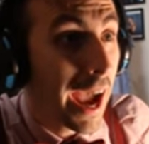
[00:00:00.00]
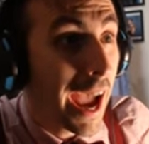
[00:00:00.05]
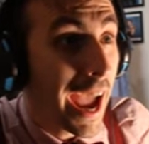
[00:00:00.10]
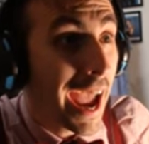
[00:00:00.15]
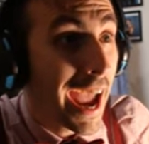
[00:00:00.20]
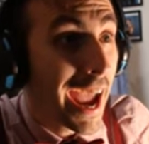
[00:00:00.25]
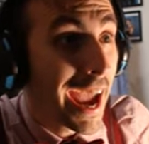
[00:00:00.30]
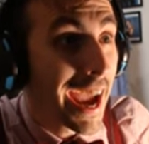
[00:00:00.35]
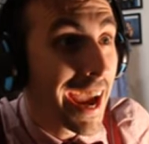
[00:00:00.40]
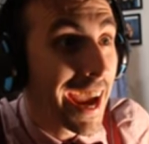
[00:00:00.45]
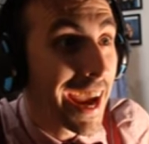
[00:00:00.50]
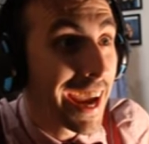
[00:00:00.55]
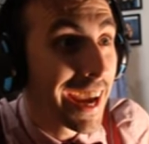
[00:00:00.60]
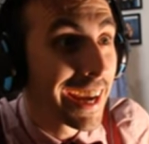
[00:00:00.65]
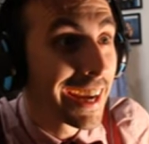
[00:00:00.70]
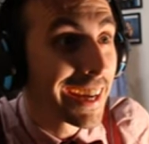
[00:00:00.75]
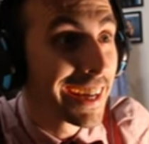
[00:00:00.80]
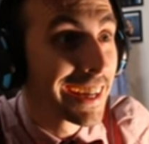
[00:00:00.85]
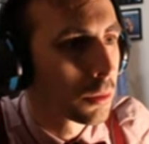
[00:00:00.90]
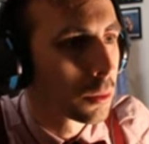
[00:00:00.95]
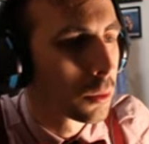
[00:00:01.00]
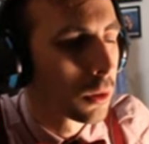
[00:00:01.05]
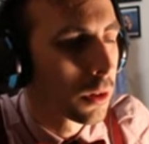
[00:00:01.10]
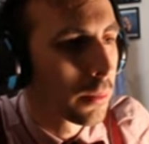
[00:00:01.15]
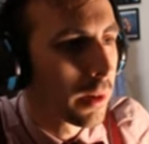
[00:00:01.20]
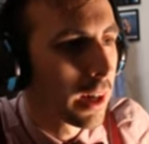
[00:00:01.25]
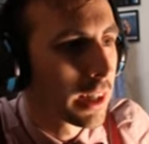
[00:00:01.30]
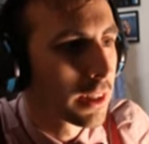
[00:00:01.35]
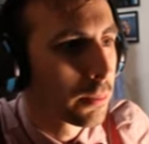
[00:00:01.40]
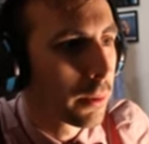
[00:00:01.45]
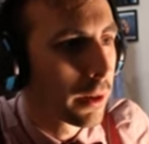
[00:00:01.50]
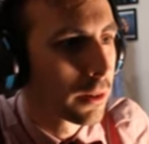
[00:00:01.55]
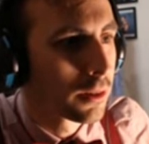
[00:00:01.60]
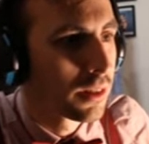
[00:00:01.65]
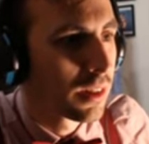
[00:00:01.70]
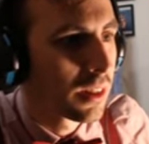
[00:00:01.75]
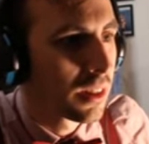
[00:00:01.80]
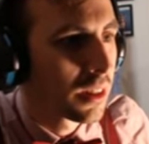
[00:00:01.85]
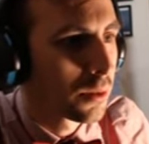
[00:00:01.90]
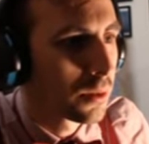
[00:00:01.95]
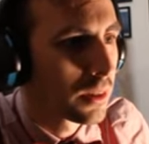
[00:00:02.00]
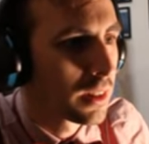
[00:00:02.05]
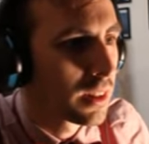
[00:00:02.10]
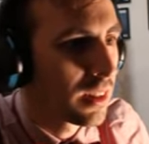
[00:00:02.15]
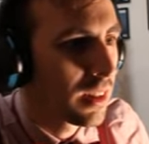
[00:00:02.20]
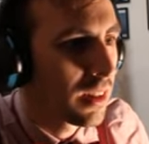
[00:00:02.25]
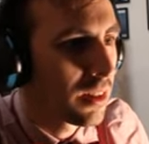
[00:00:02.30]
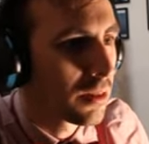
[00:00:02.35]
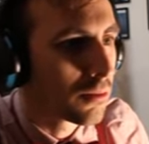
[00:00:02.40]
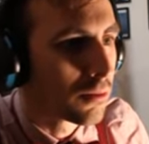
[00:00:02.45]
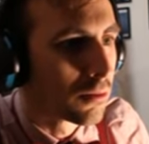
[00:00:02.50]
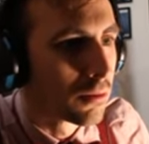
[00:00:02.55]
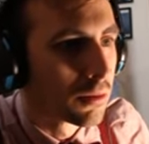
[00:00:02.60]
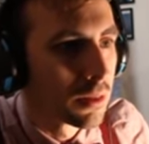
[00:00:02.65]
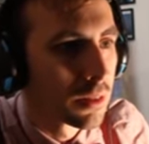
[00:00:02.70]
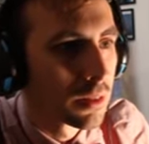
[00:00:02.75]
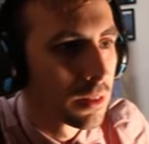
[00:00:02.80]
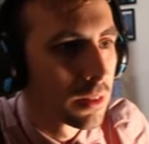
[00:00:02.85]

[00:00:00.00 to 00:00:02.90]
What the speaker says: Hey! But what am I supposed to do with you?